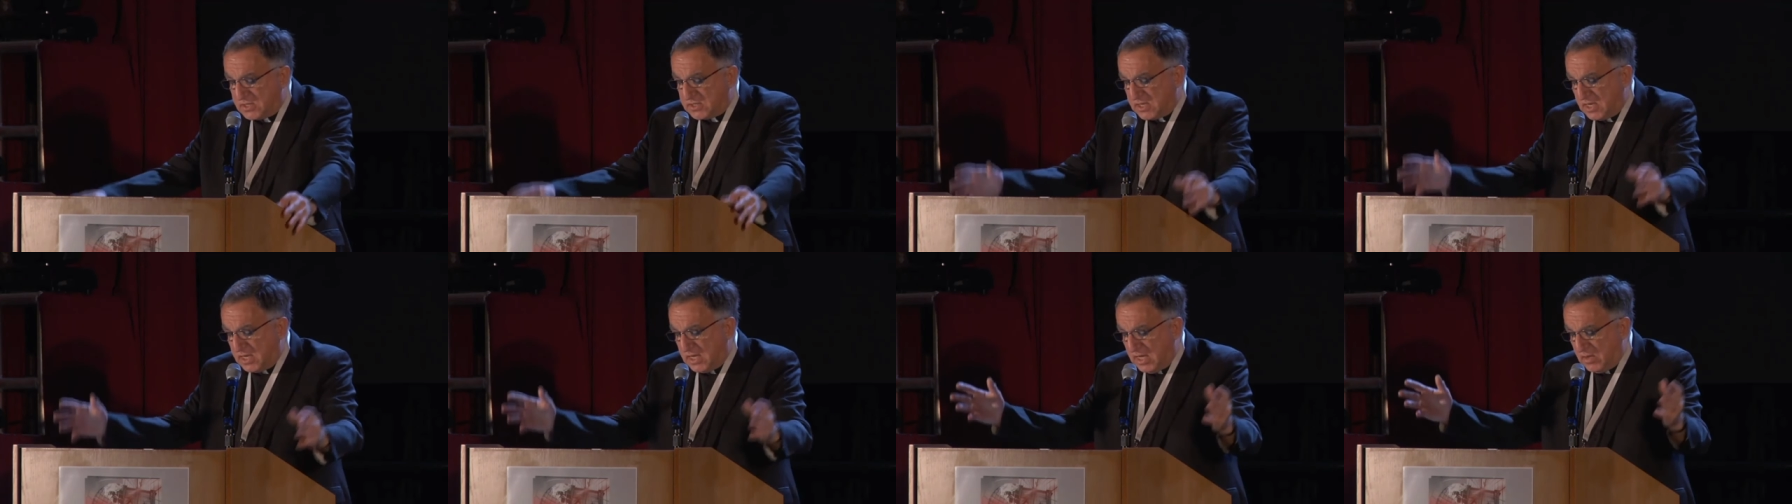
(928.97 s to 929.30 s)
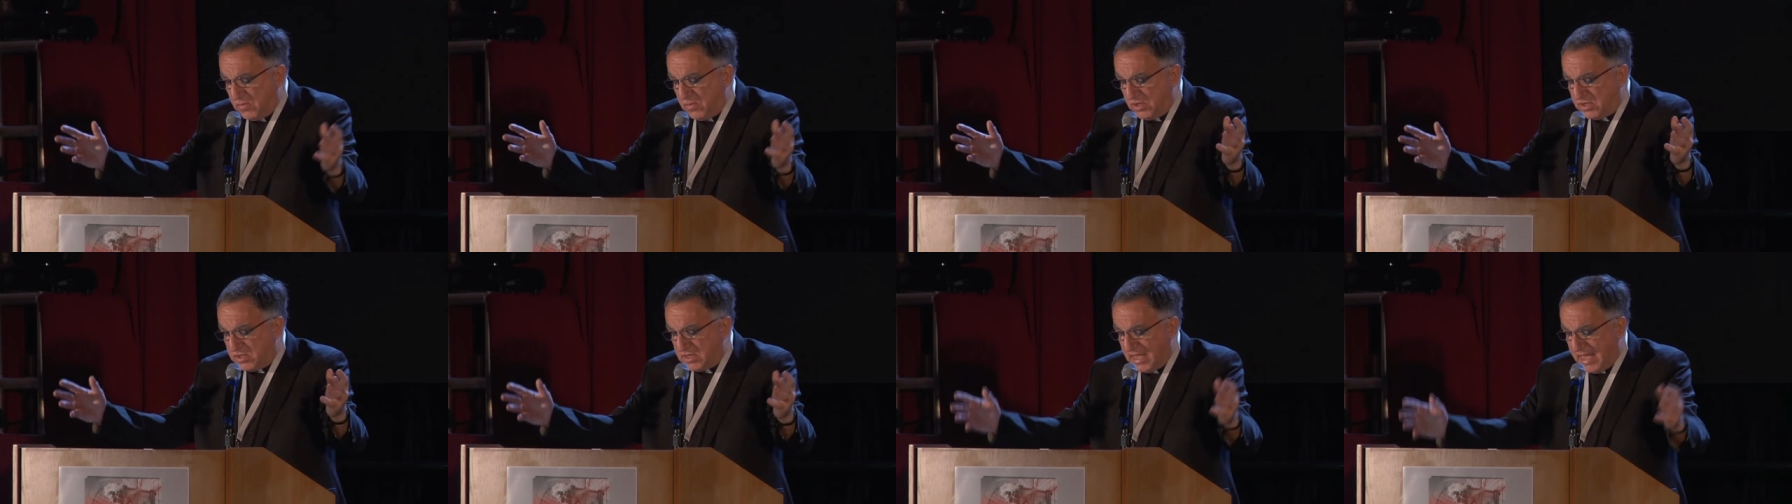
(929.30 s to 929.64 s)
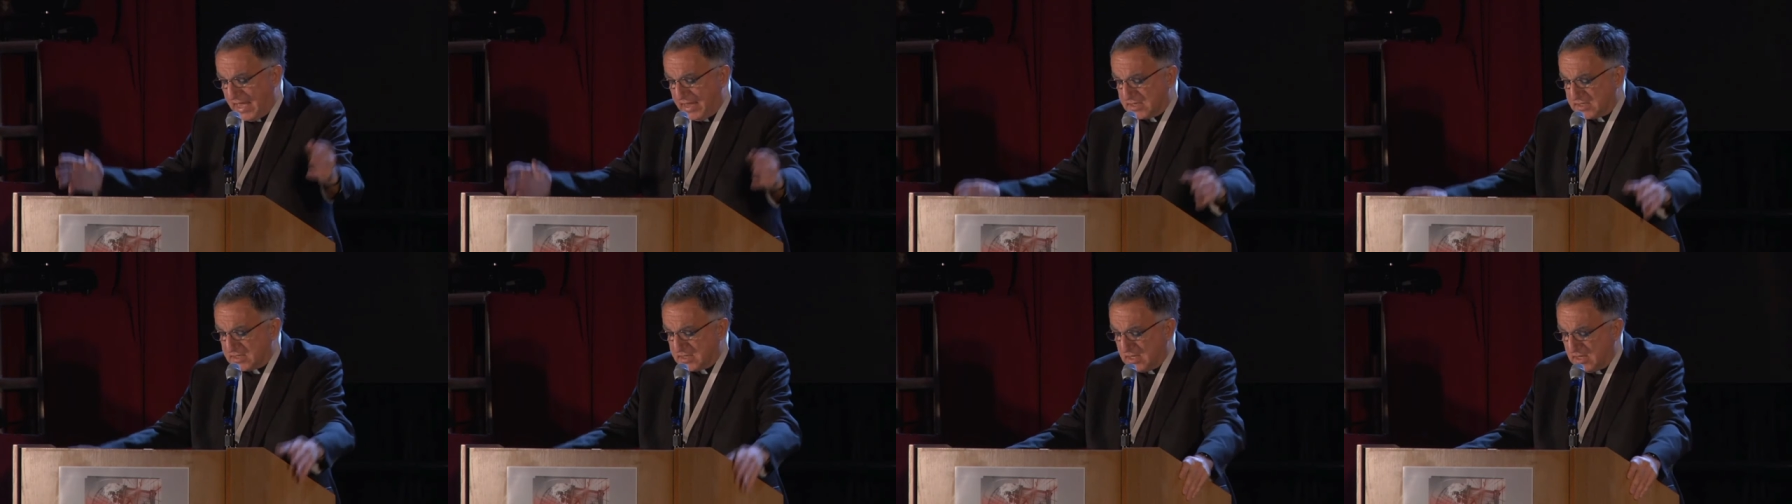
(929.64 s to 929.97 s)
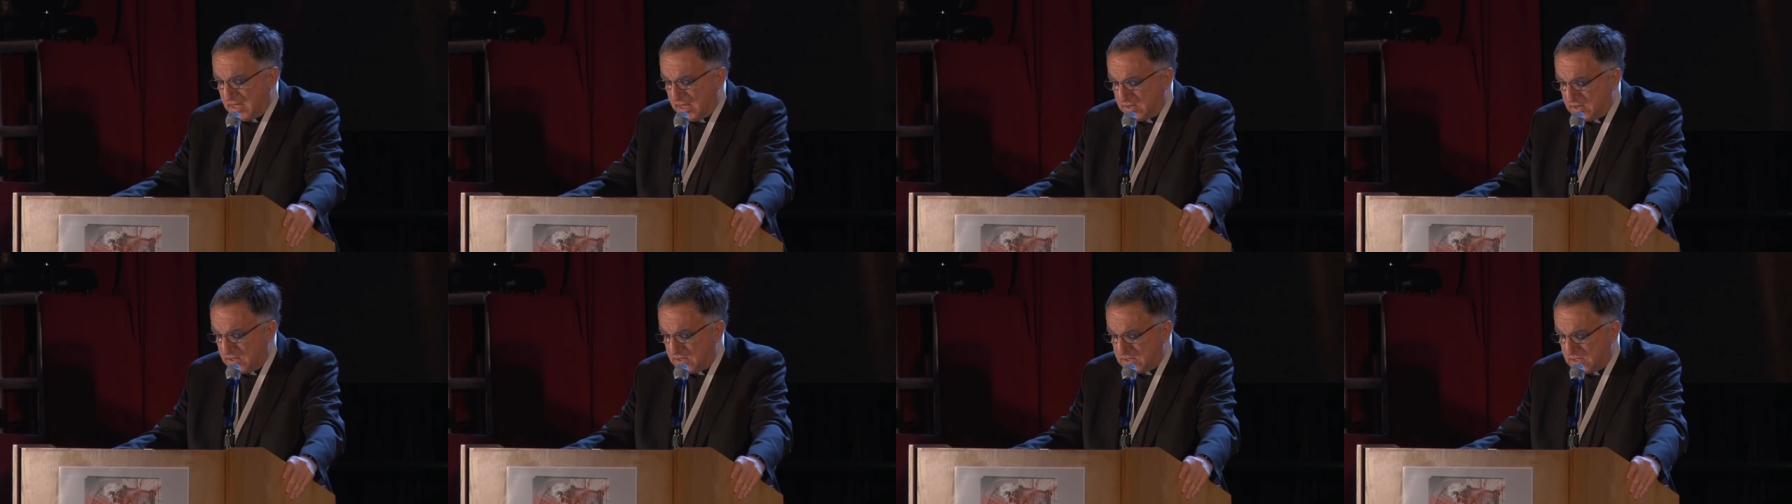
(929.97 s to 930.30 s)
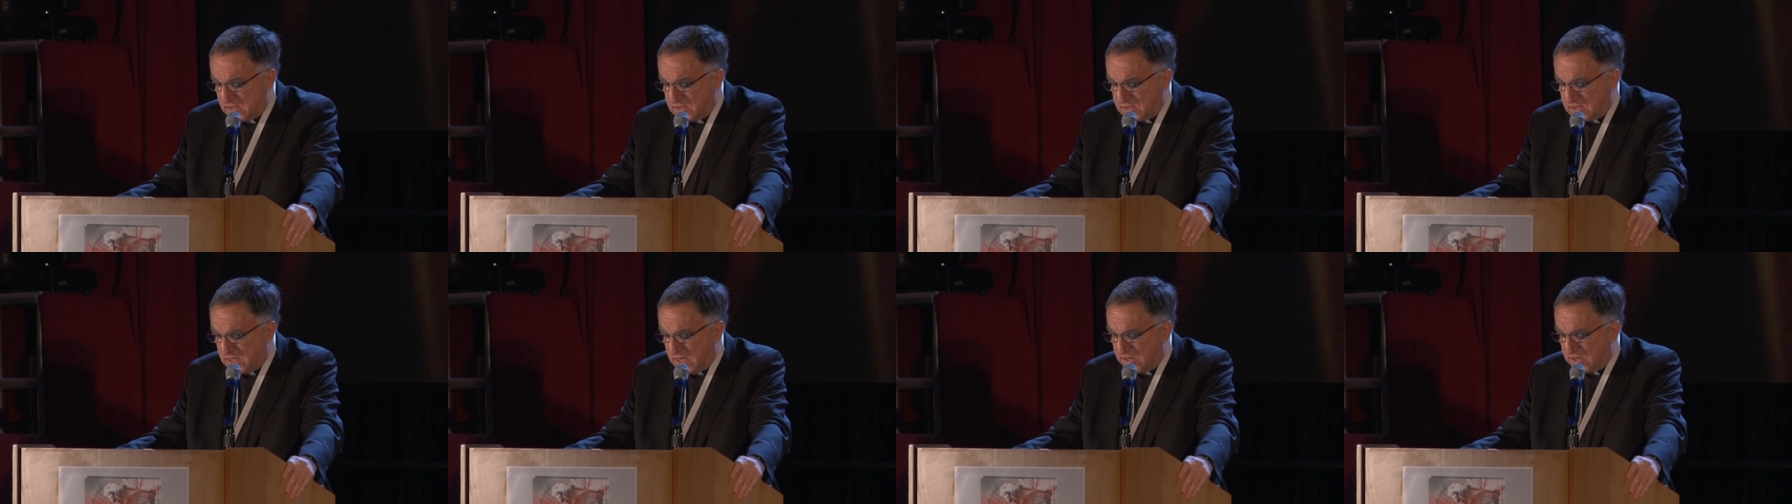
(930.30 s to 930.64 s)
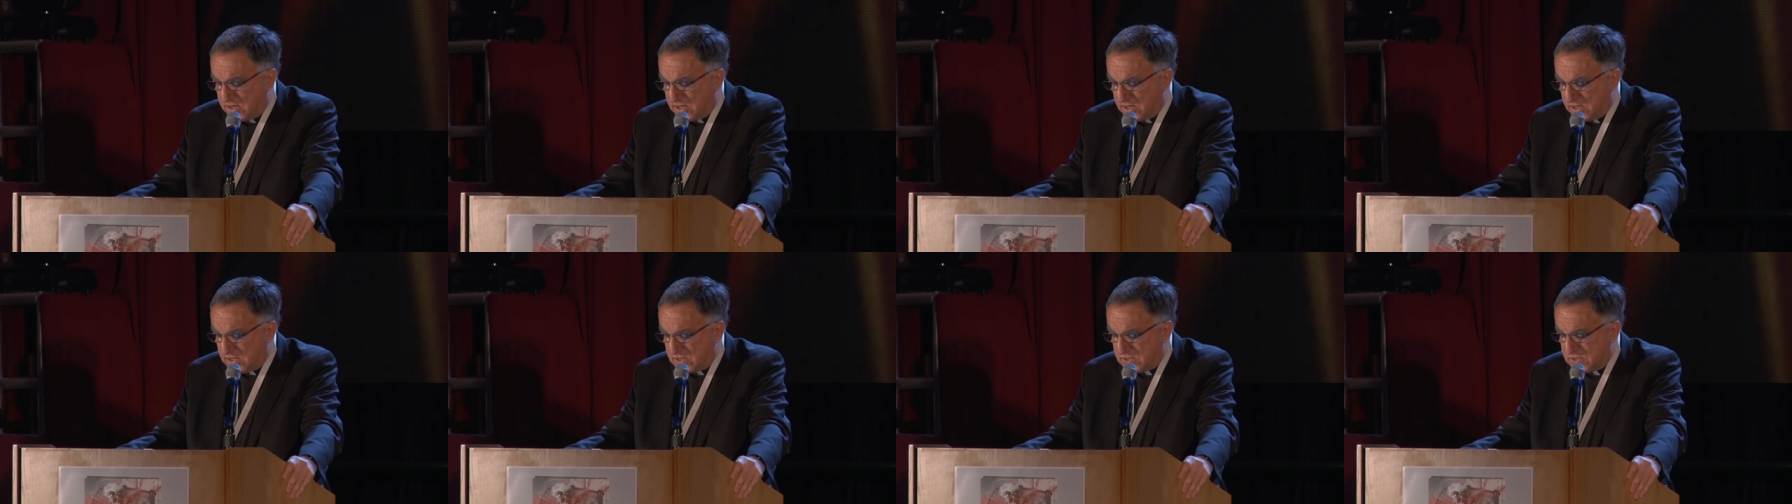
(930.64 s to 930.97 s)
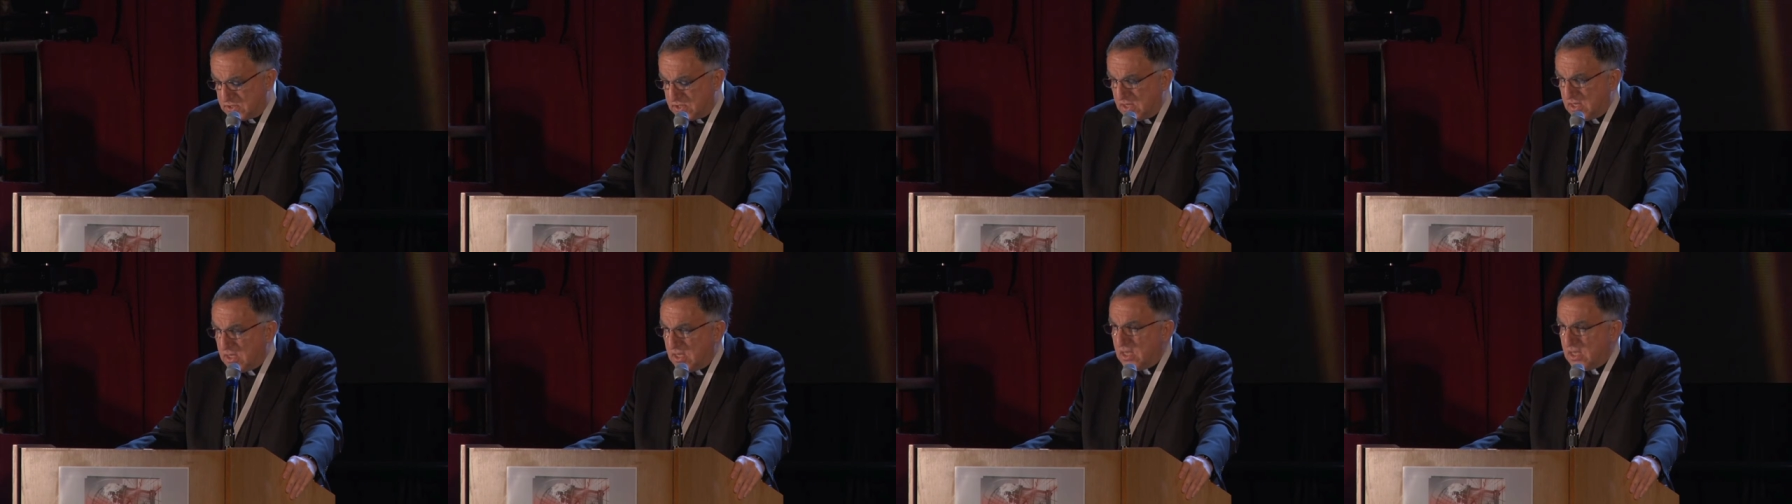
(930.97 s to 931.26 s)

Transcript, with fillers: to eat with tax collectors and sinners,